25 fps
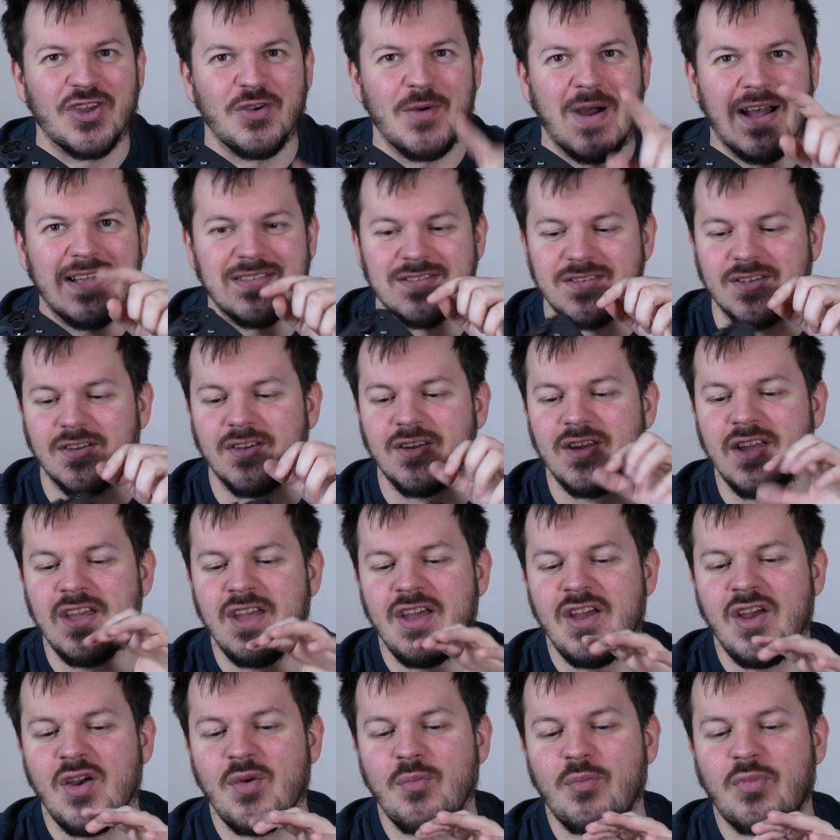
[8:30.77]
You had to
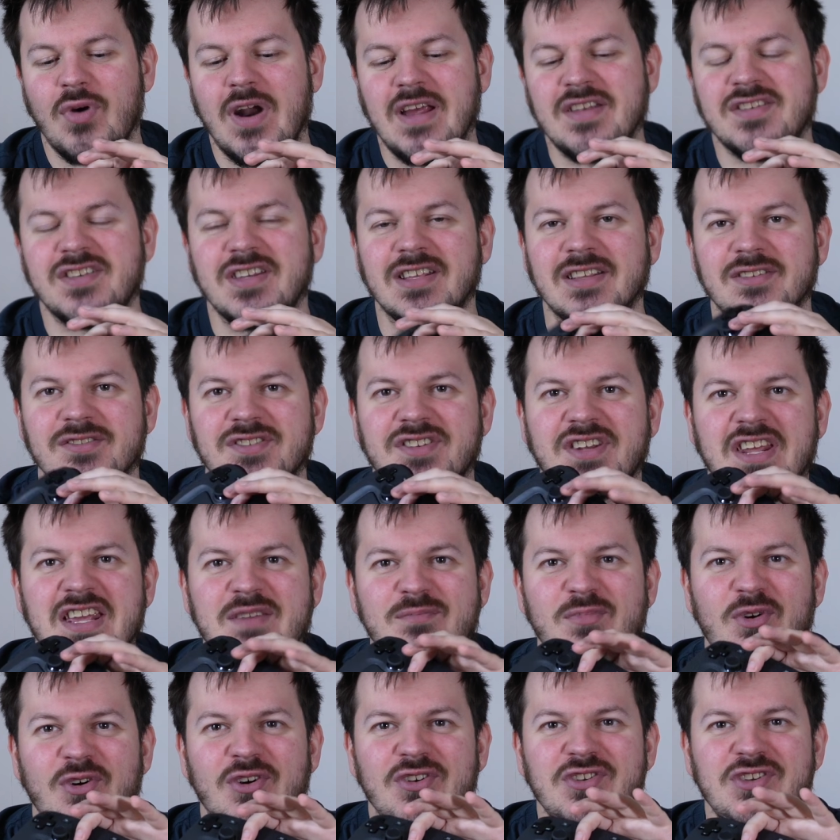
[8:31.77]
press your little Steam
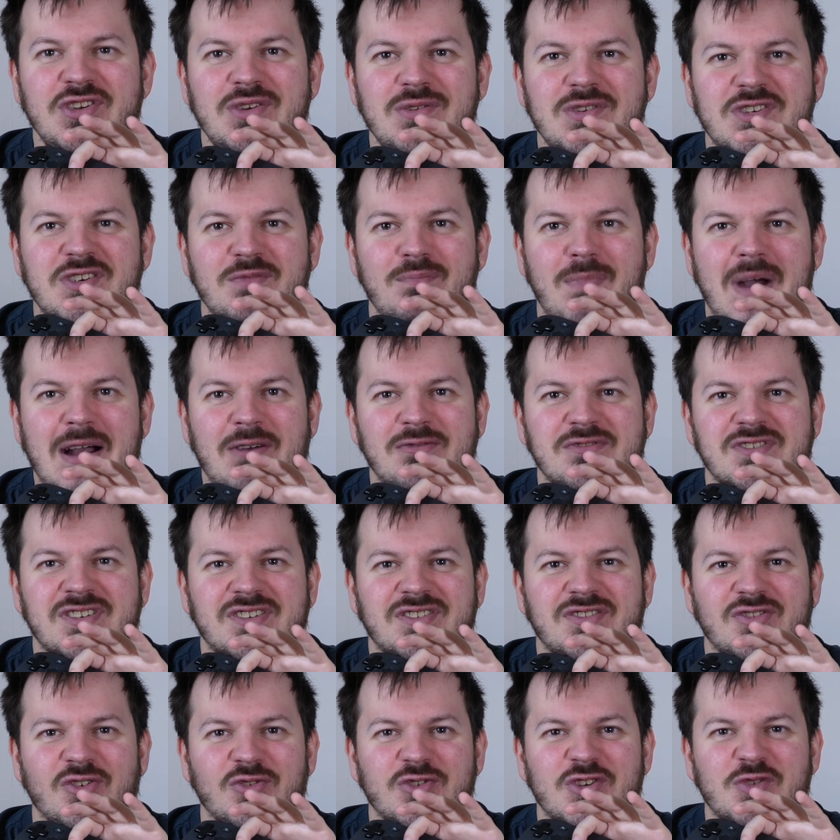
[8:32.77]
button, use your mouse
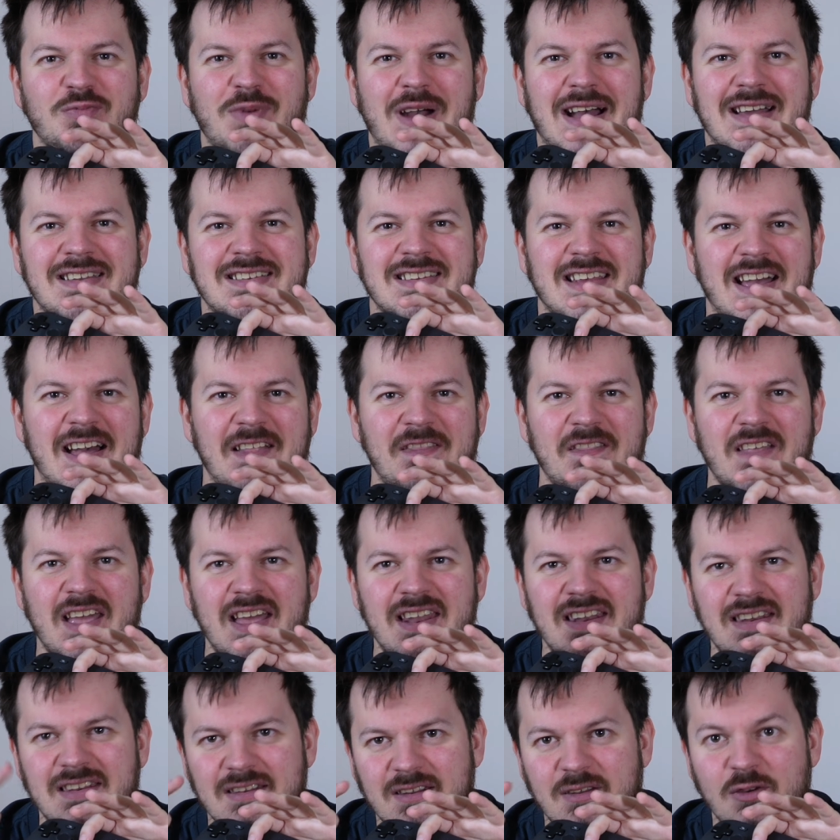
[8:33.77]
touchpad, and
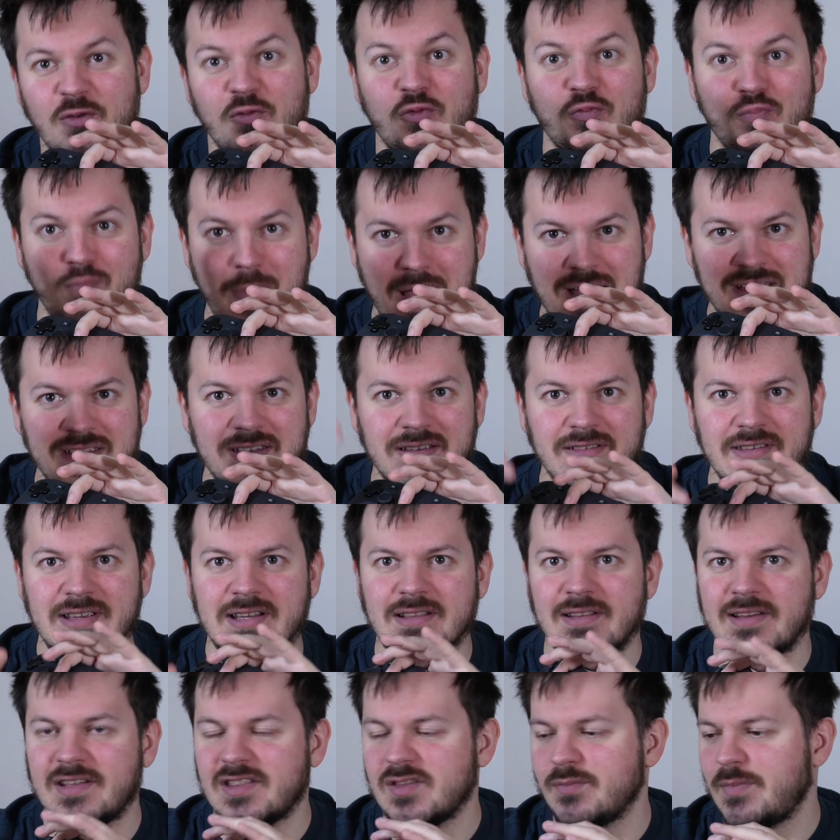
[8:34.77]
then manually
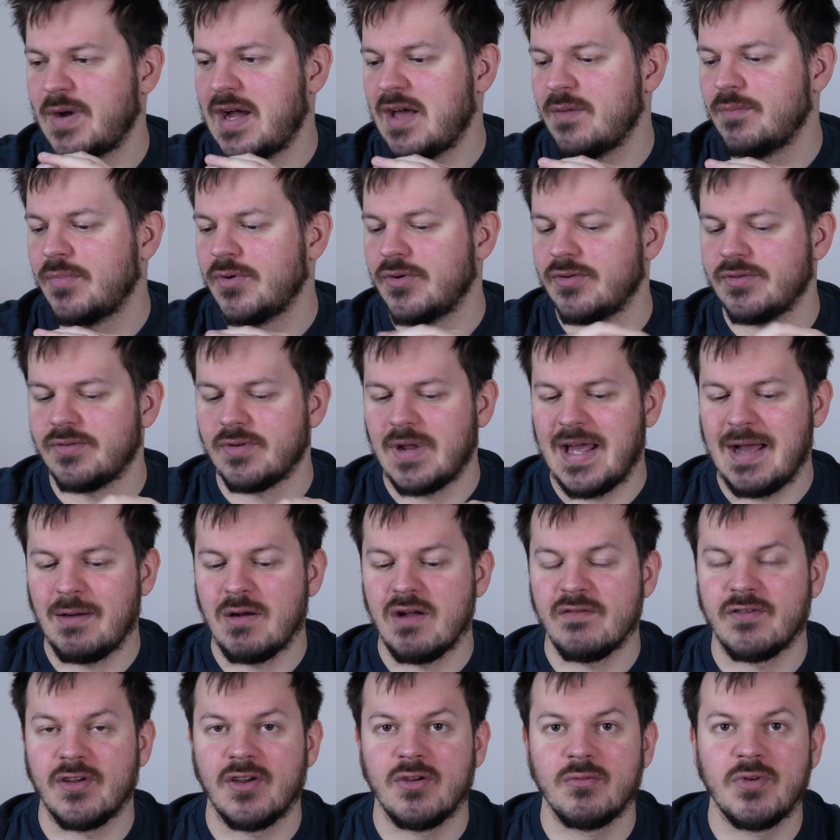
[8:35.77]
click the back button.
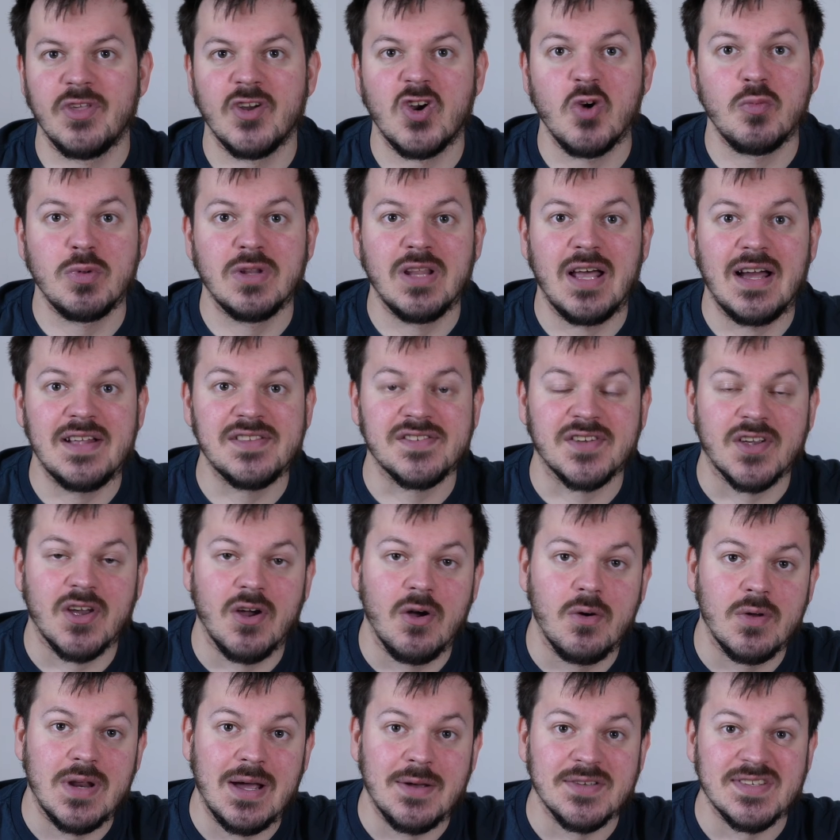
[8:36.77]
However, with a couple of lines of
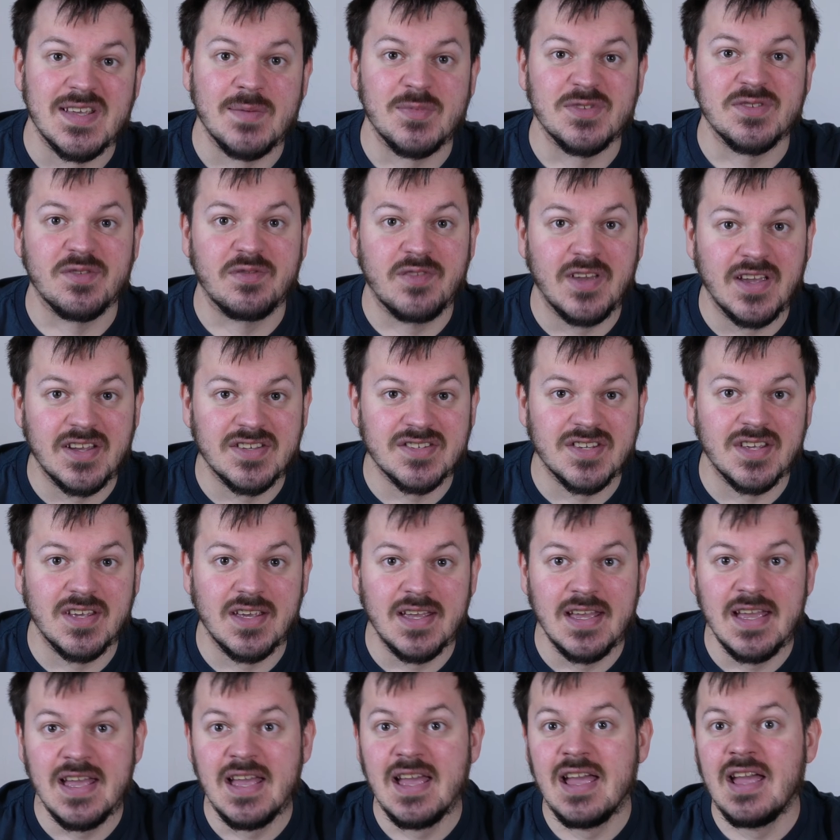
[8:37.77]
code, I was able to fix
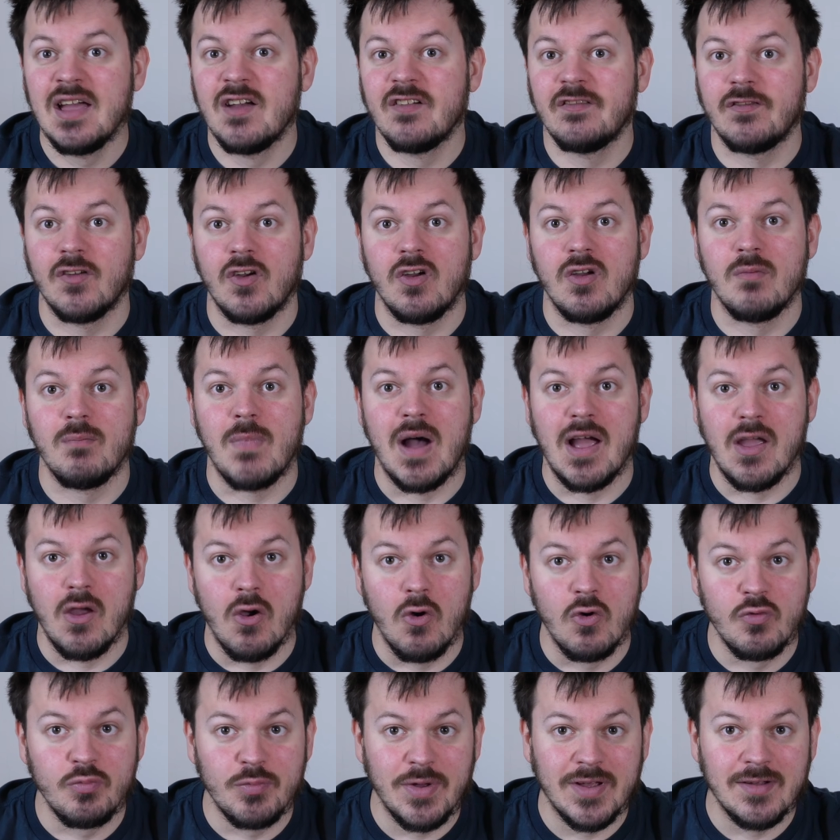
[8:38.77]
it for my
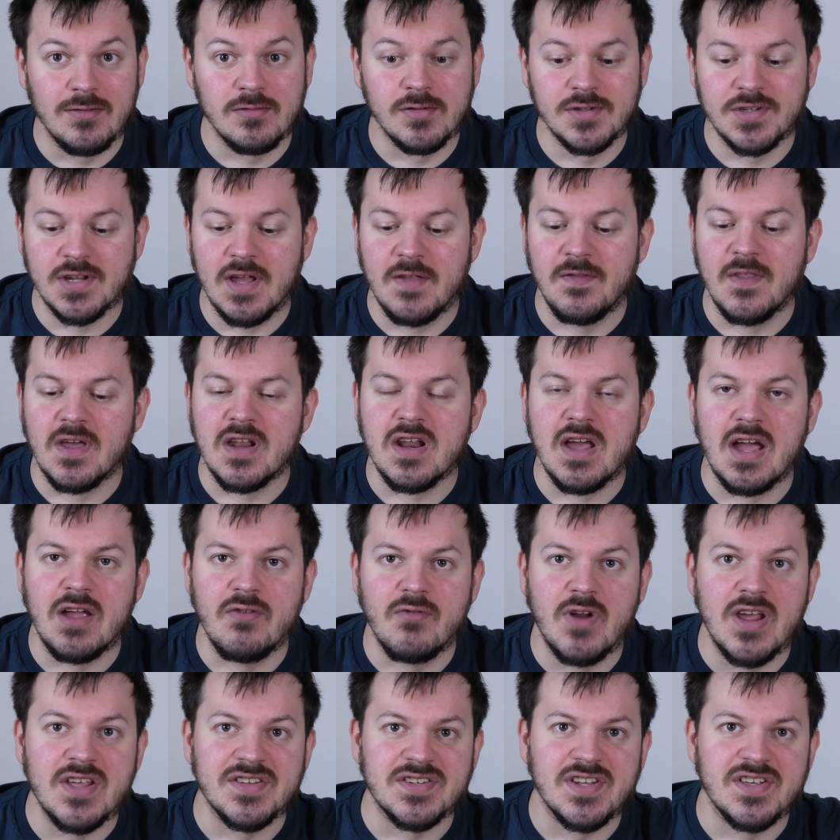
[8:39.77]
own build, and then I
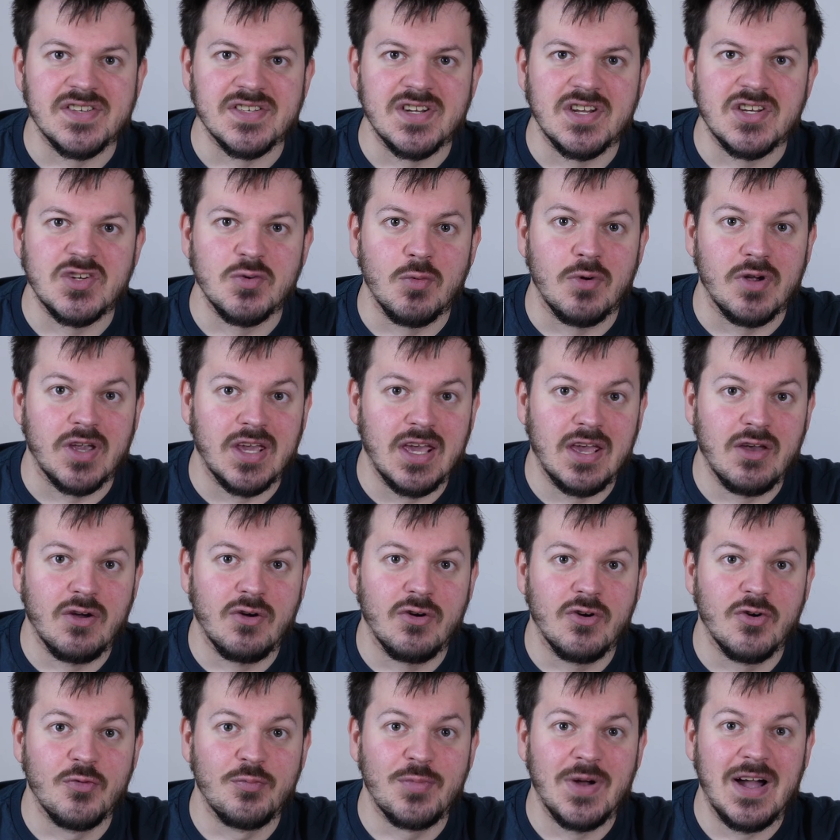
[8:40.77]
raised it as an issue on
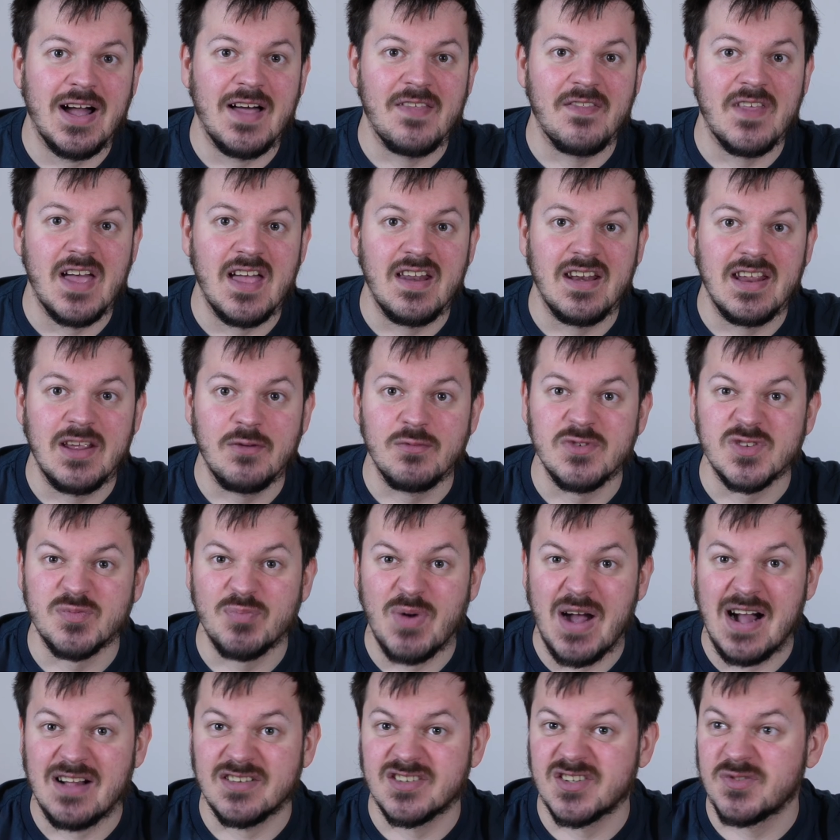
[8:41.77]
GitHub, and then it was
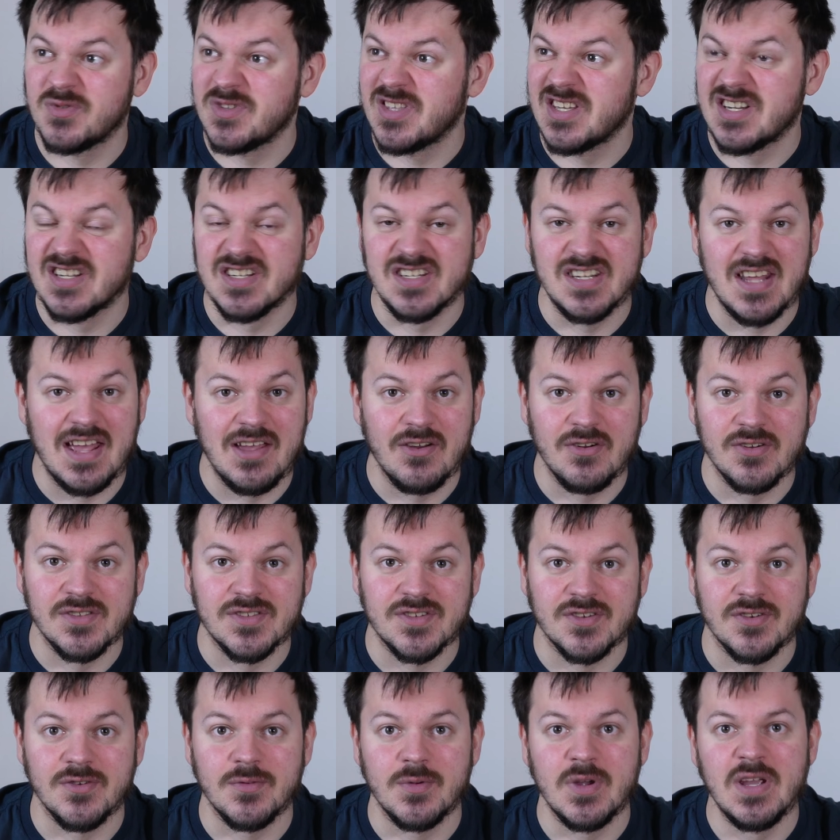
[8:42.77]
patched within a day or
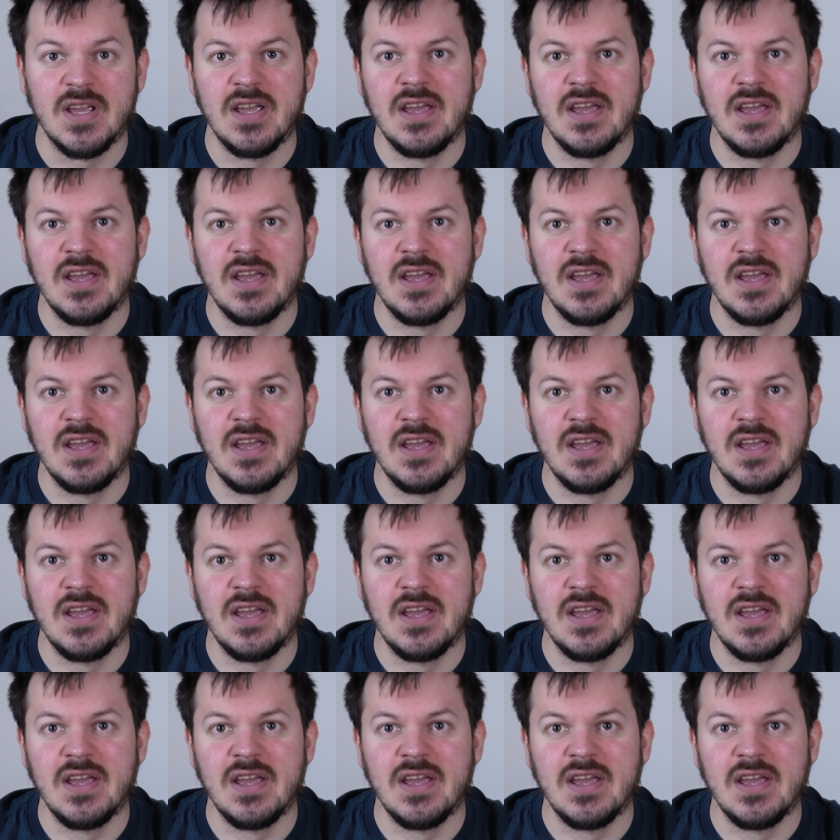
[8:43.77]
two.